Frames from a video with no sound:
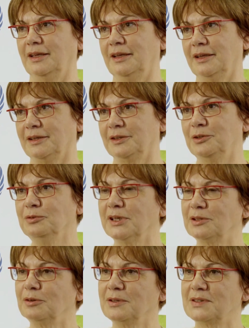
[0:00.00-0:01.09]
uh, do
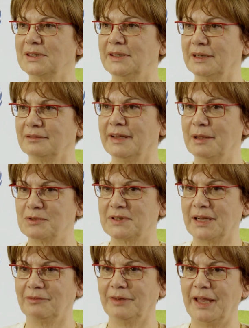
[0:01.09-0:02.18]
not consider
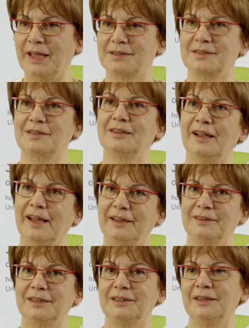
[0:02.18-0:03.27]
themselves as
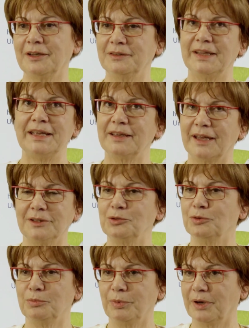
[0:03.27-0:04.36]
talented and they can
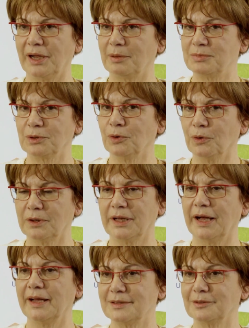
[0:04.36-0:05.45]
do perhaps all
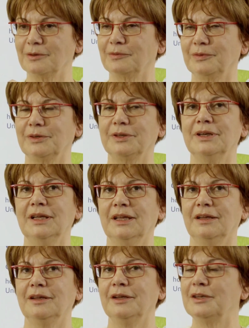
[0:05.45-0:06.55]
kinds of uh,
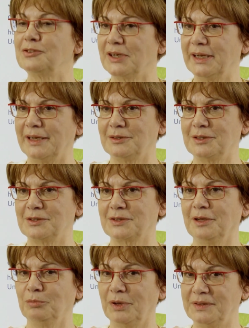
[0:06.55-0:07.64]
uh, challenges,
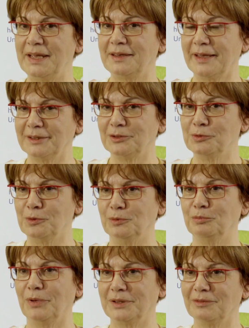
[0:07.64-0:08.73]
but they can do,
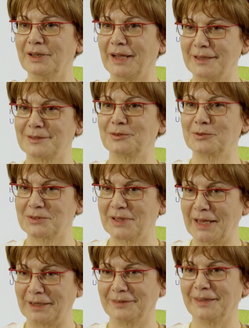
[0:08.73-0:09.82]
but one has to
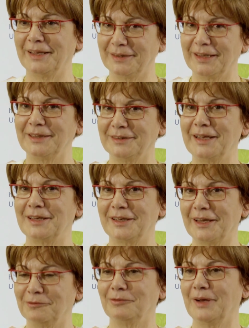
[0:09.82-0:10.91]
start and then they
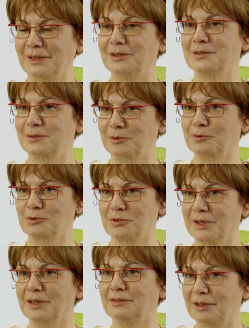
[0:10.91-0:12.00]
can find a
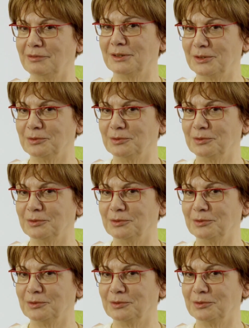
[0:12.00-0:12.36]
solution and they will